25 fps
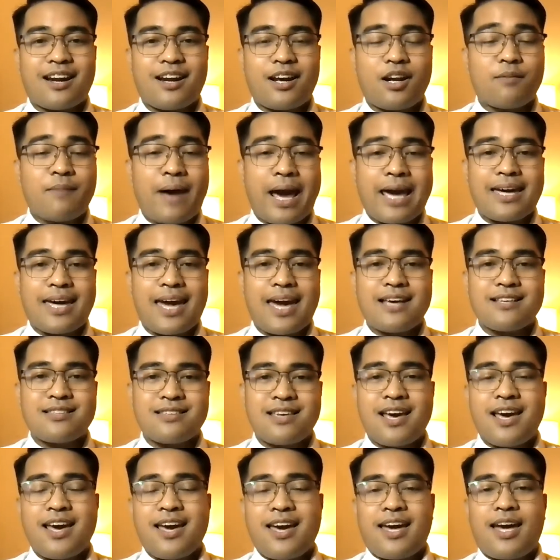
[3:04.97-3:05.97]
In my case,
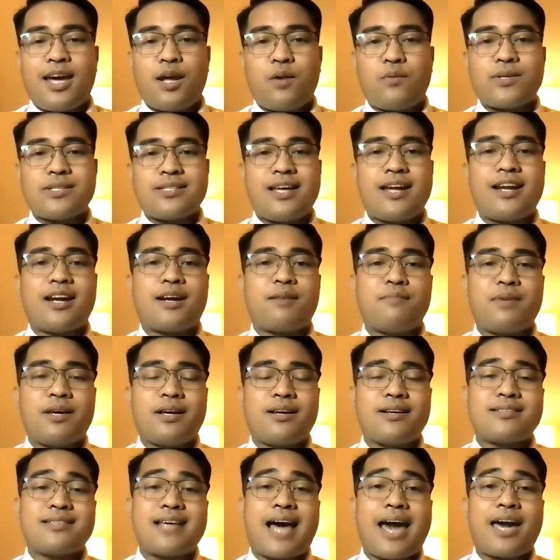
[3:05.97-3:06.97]
it was dinner
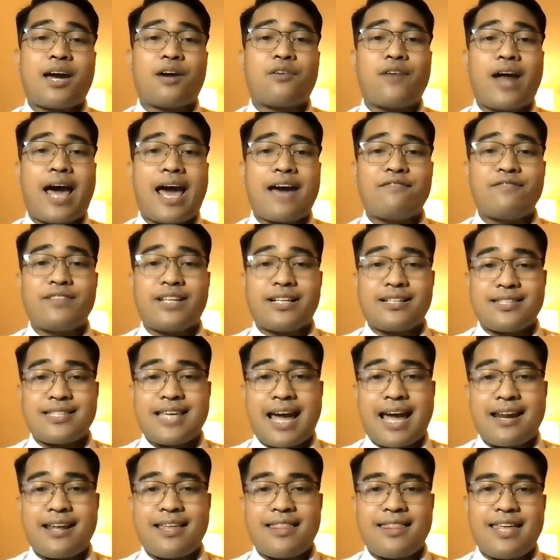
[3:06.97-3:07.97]
because I arrived at
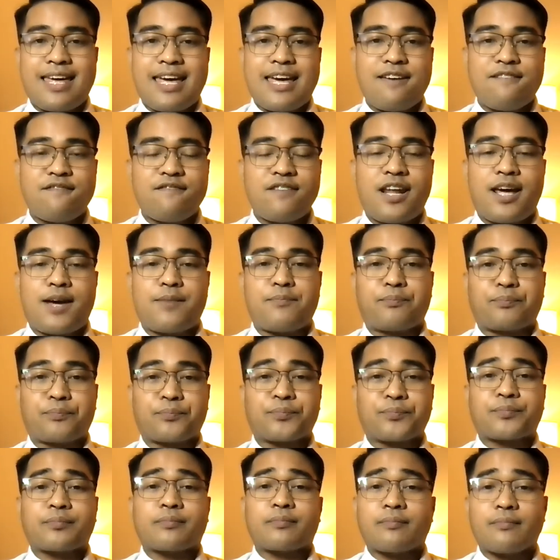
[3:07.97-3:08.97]
10 in the evening.
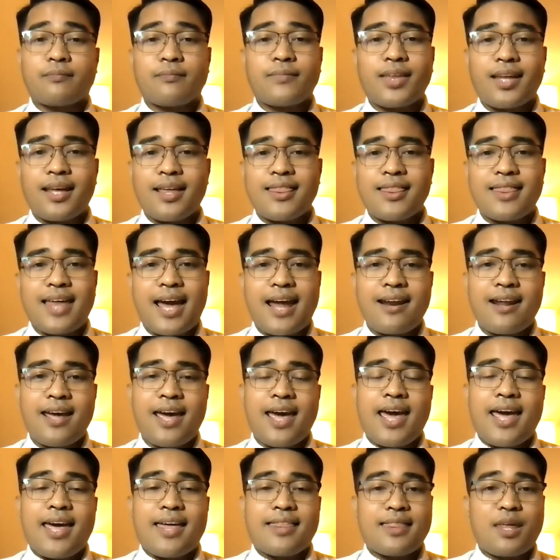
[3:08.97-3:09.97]
Then
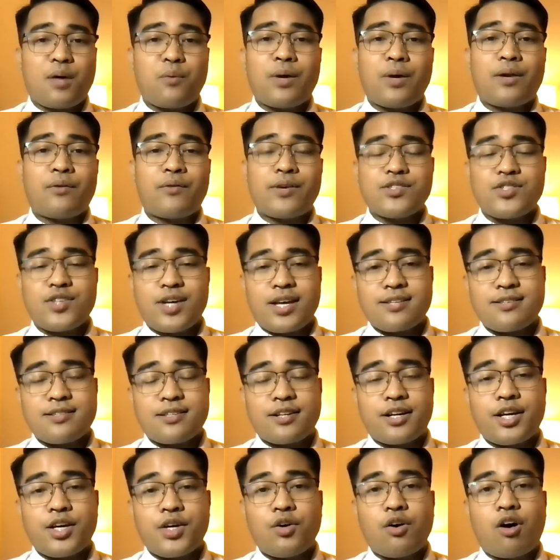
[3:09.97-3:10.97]
they will
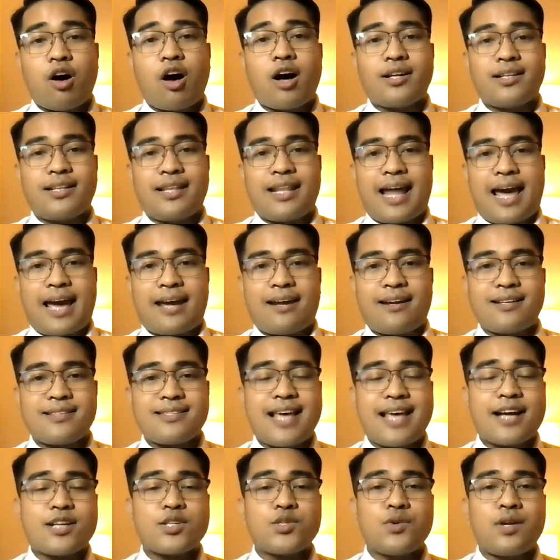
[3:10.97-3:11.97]
register you online. It's
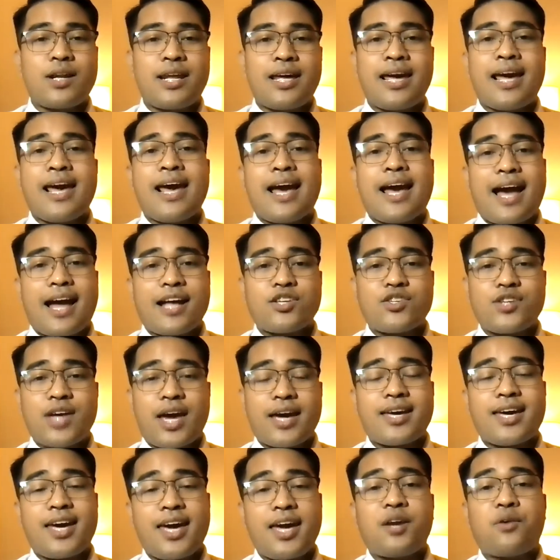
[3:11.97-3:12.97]
actually a
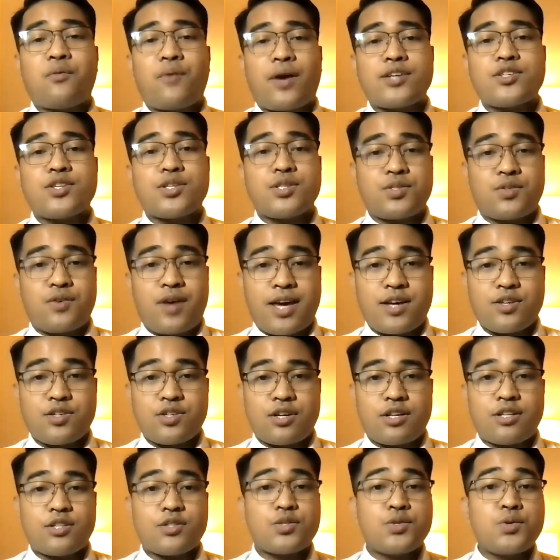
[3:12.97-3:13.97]
check-in
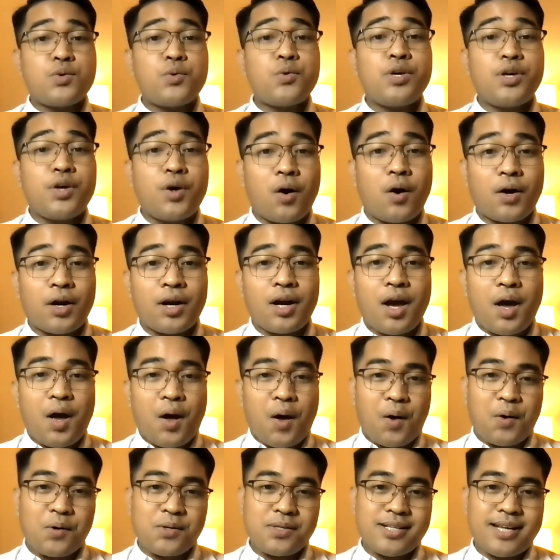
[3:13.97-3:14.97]
registration to your
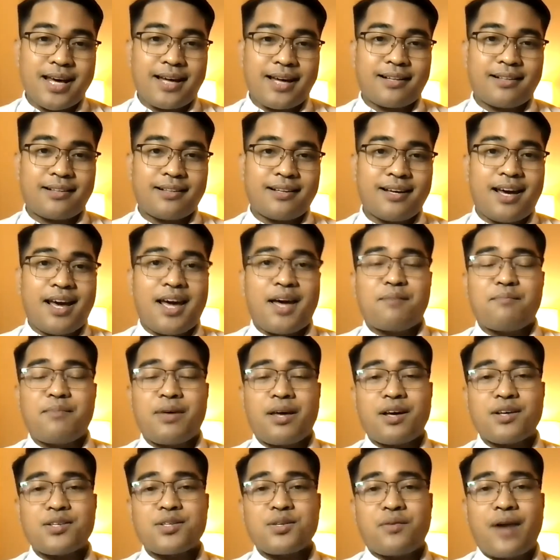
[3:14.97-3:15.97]
hotel
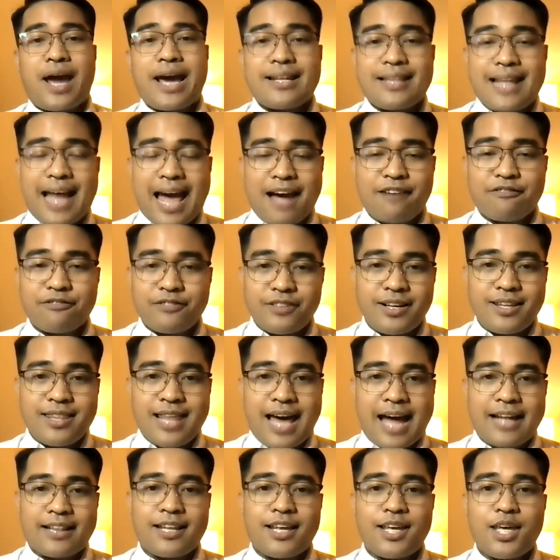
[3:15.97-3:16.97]
because right after
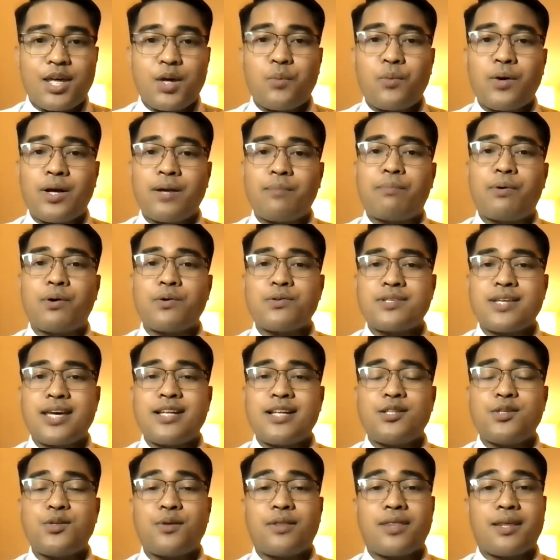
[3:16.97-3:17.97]
that, you will
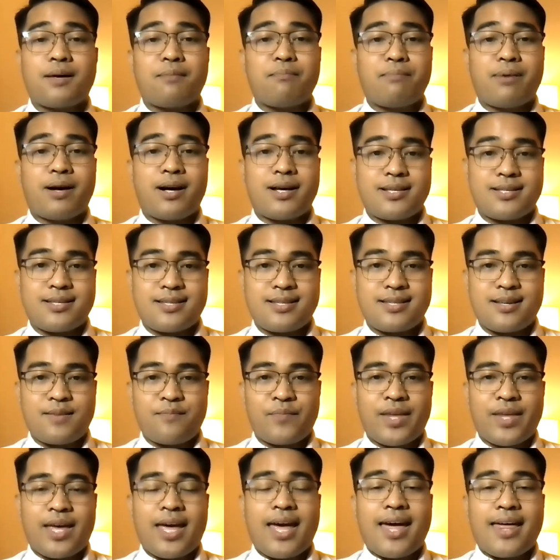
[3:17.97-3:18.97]
proceed to the bus
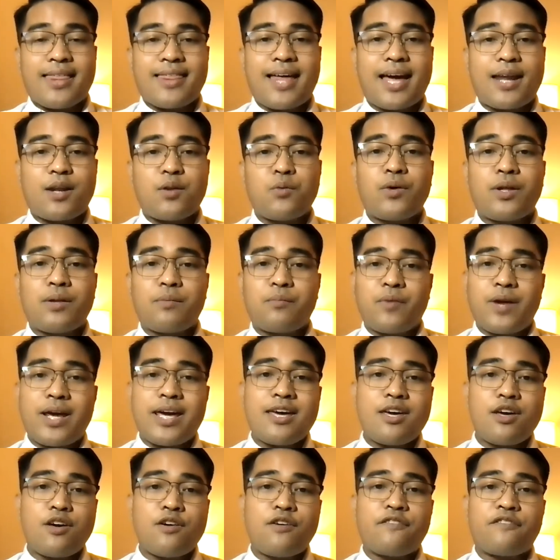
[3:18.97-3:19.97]
that will
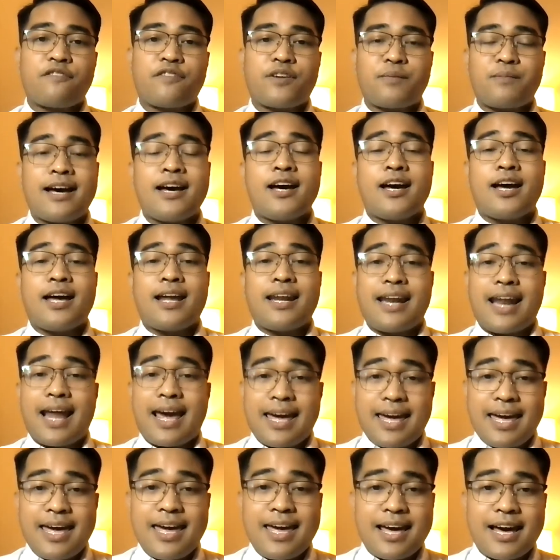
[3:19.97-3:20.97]
bring you from
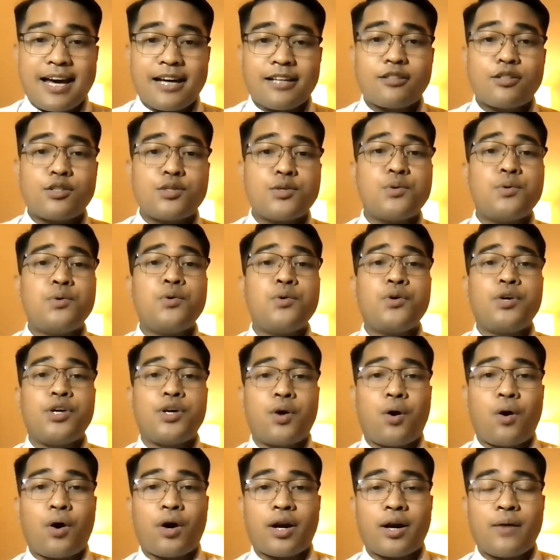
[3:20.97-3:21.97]
NAIA to
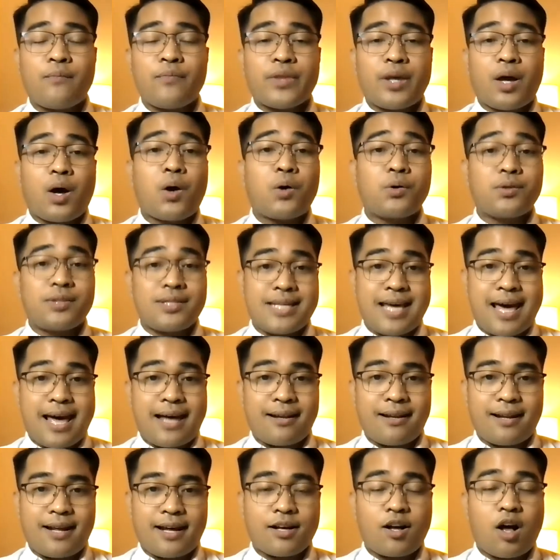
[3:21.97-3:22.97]
your
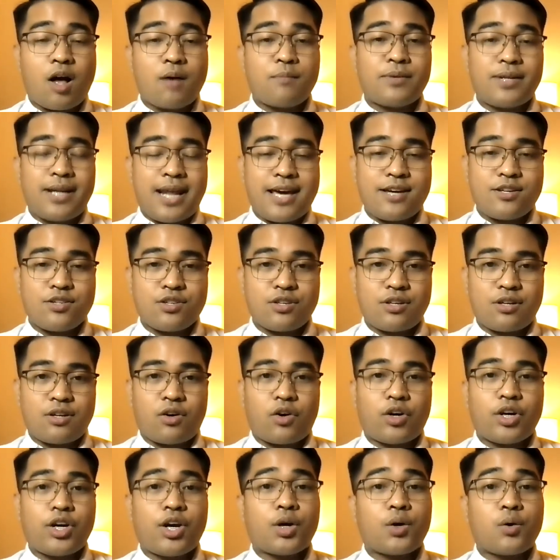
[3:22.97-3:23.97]
hotel accommodation
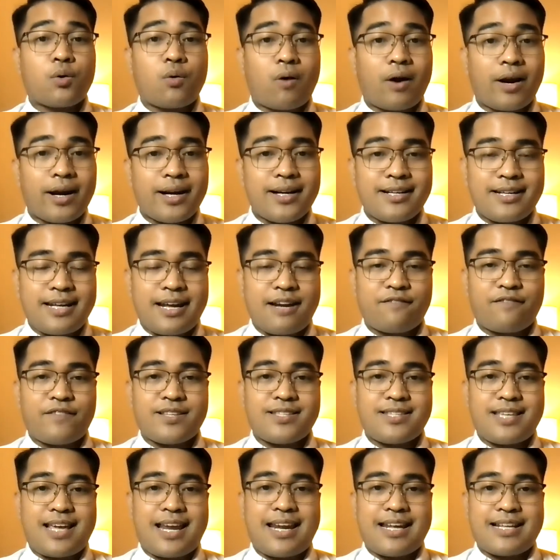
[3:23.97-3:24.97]
or your quarantine
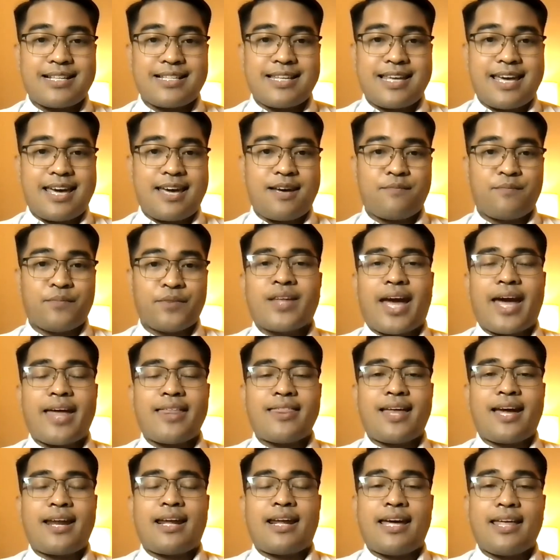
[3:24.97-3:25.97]
facility. And
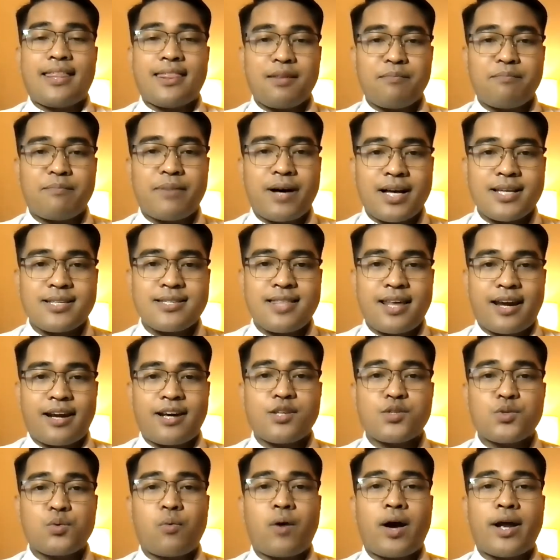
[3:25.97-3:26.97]
then in the bus, there
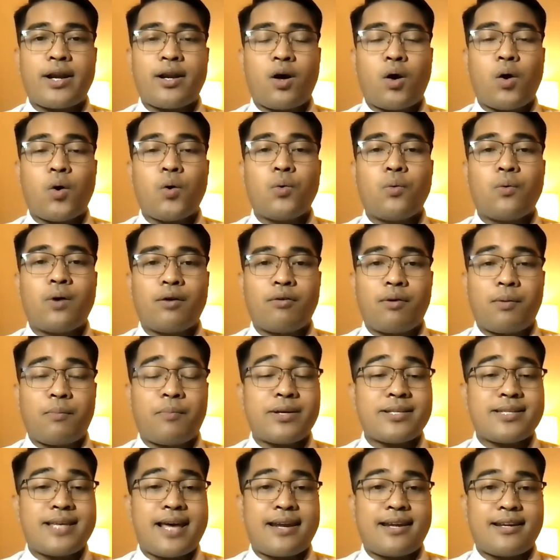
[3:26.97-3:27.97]
is one OWA
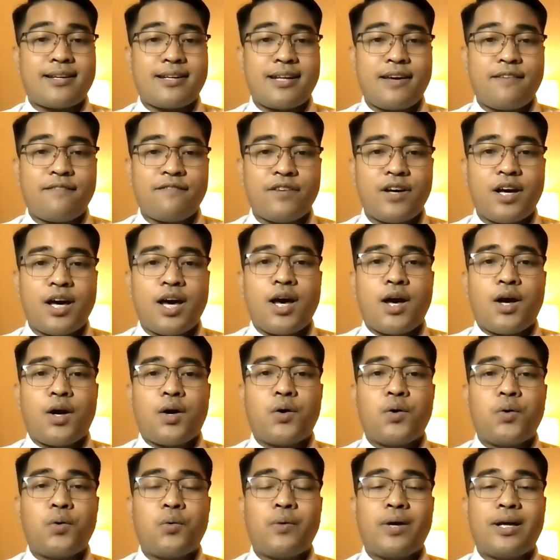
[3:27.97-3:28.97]
representative
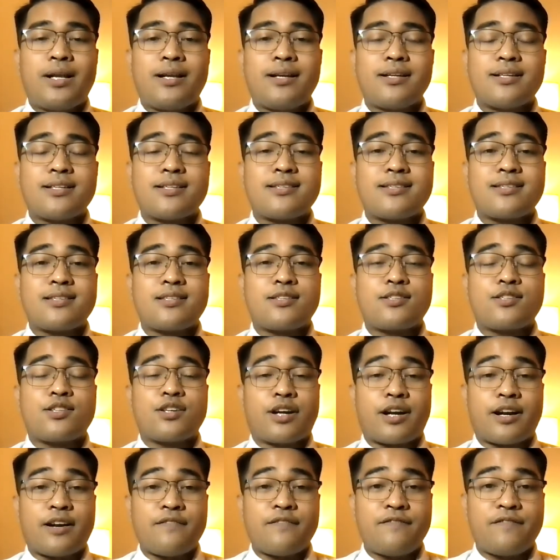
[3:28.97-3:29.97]
who will
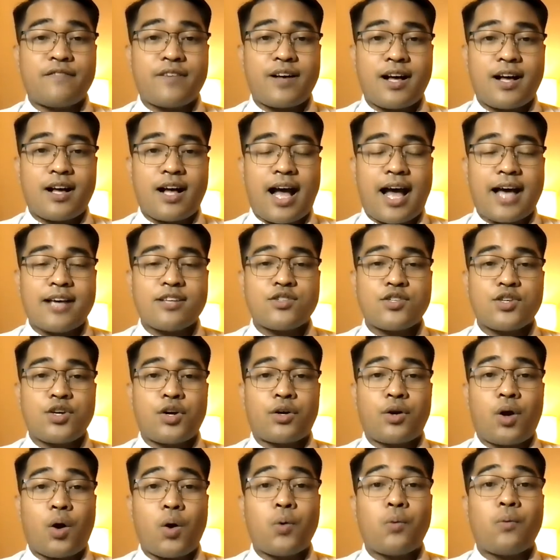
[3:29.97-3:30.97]
serve as
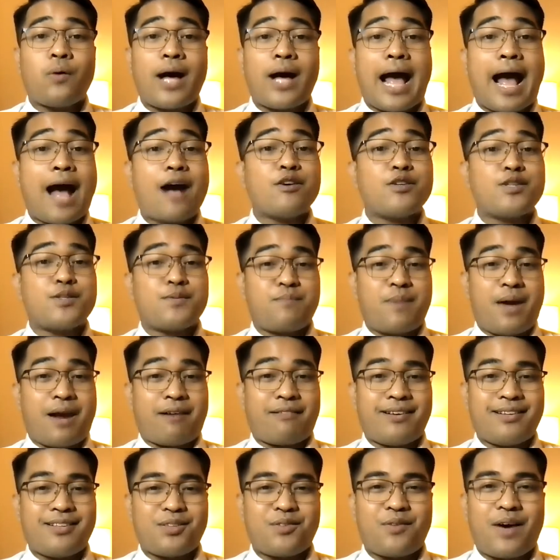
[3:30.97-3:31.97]
your OWA house
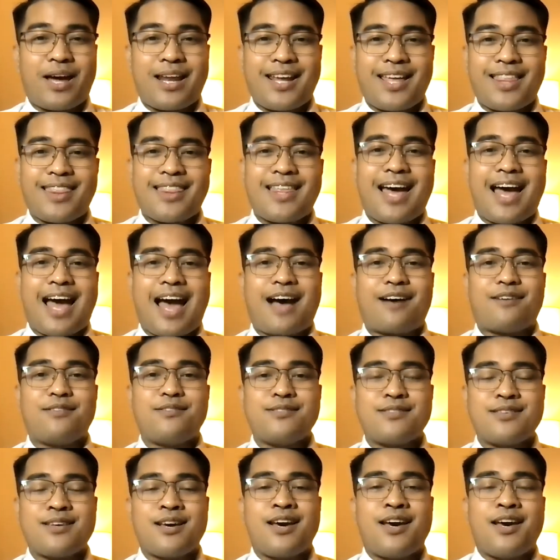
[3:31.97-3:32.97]
parent while in the
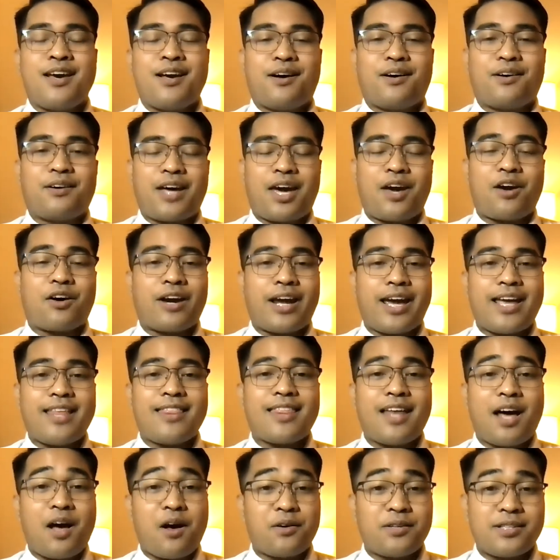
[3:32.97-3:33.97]
house, okay, or in
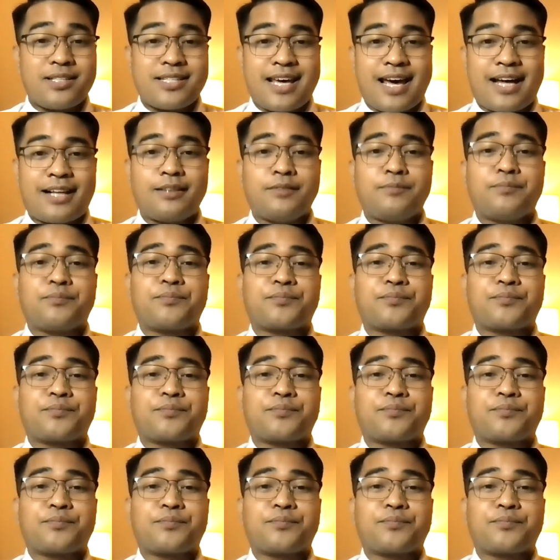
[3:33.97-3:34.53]
the hotel.